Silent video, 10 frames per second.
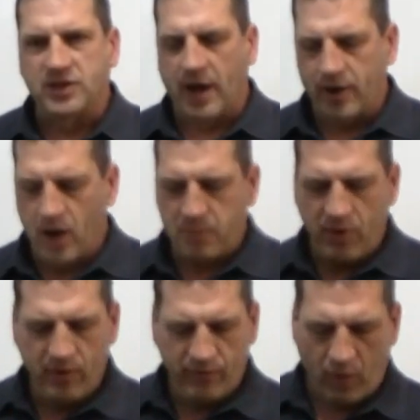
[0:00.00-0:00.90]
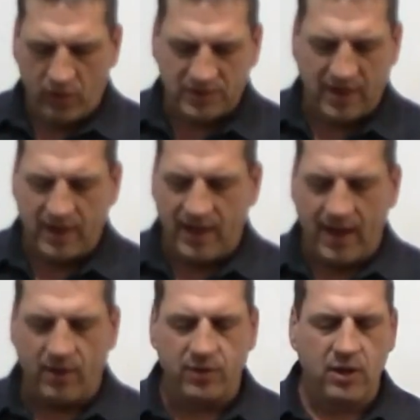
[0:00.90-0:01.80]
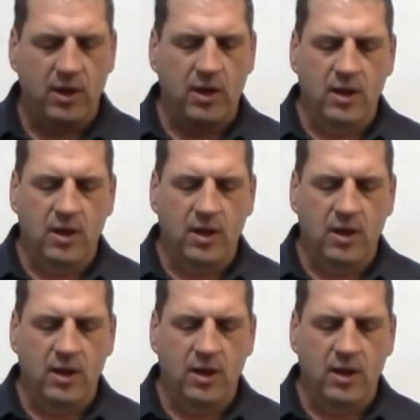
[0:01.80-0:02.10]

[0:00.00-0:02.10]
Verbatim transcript: side up, foil side down,